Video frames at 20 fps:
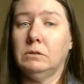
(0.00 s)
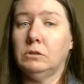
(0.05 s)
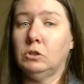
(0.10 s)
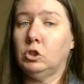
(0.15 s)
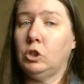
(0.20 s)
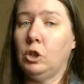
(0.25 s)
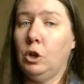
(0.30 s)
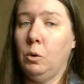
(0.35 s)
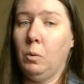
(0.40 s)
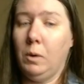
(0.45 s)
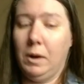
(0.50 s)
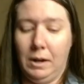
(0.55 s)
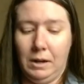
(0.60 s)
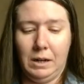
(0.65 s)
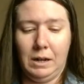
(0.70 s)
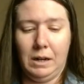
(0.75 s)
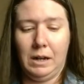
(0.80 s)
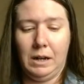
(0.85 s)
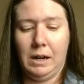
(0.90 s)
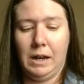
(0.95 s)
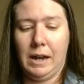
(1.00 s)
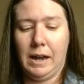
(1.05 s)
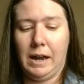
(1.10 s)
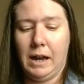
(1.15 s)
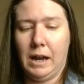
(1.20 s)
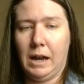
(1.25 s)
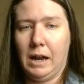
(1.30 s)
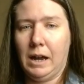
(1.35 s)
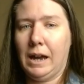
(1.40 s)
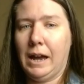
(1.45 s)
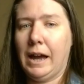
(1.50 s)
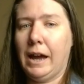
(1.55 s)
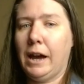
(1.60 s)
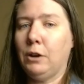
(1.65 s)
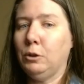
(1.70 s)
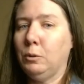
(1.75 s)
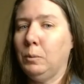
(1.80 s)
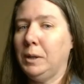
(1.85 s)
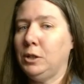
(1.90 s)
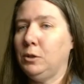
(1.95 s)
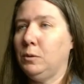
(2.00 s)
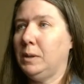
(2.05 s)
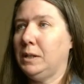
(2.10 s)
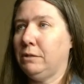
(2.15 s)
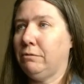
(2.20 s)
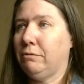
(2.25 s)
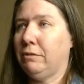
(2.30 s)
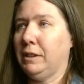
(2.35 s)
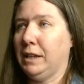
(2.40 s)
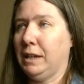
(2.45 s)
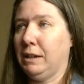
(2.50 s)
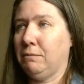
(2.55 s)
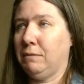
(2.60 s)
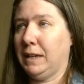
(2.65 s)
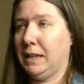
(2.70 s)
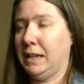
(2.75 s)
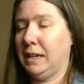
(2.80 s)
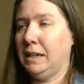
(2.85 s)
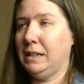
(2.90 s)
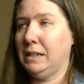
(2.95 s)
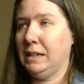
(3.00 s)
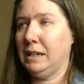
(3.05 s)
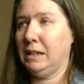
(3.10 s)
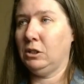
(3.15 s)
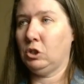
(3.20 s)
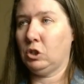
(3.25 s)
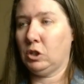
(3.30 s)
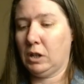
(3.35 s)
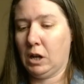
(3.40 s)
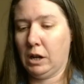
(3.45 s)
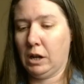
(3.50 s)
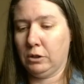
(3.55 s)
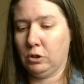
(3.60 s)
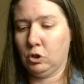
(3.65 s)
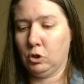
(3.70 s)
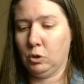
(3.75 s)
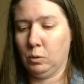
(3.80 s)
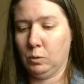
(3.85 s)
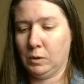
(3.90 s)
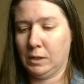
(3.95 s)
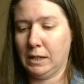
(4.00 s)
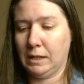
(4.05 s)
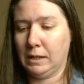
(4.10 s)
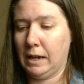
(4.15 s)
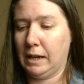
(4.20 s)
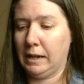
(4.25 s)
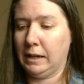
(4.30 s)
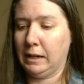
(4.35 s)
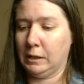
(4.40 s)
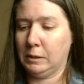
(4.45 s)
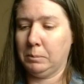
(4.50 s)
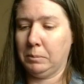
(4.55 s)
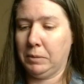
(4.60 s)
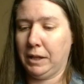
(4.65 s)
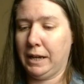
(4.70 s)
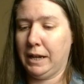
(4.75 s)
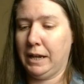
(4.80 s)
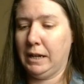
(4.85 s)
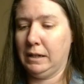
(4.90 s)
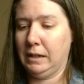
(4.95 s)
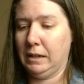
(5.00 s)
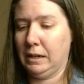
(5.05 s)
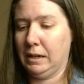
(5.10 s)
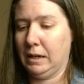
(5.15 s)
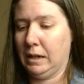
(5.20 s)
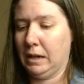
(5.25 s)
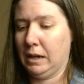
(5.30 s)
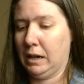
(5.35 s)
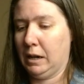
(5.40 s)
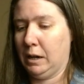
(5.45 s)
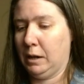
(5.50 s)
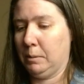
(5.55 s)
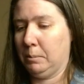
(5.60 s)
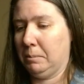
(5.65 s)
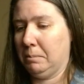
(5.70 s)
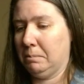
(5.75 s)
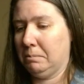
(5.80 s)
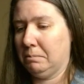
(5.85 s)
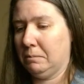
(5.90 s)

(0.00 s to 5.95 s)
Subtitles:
So how do we do it differently? If a kid needs us to sit and explain um,